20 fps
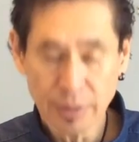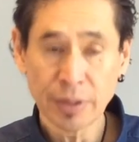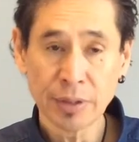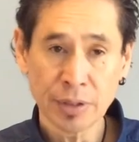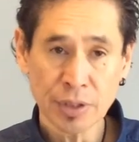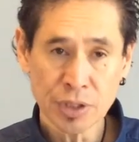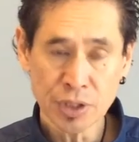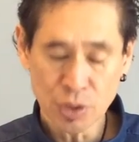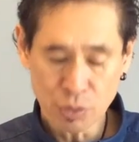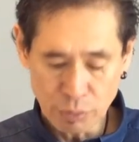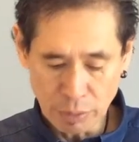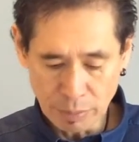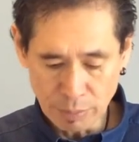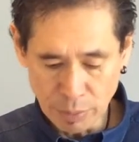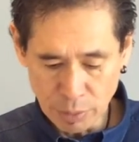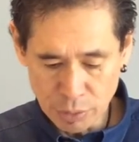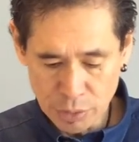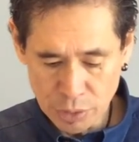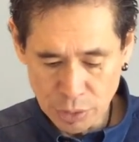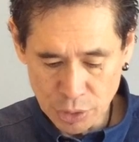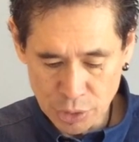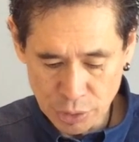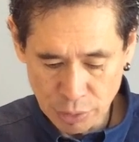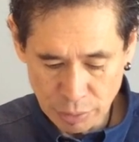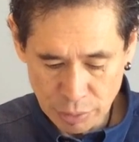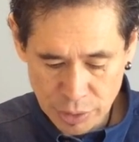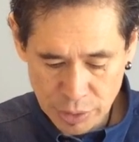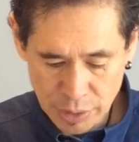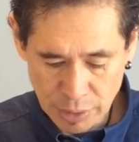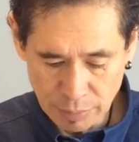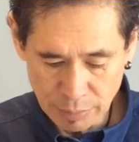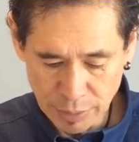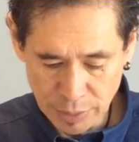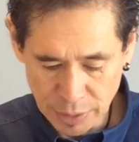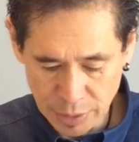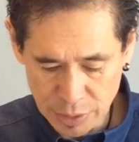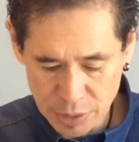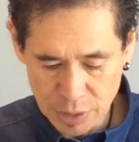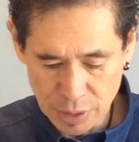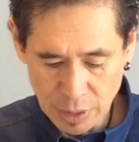and this is what most insurance
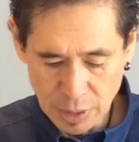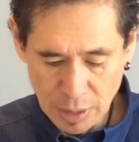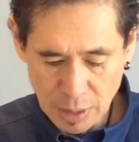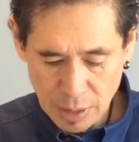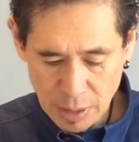companies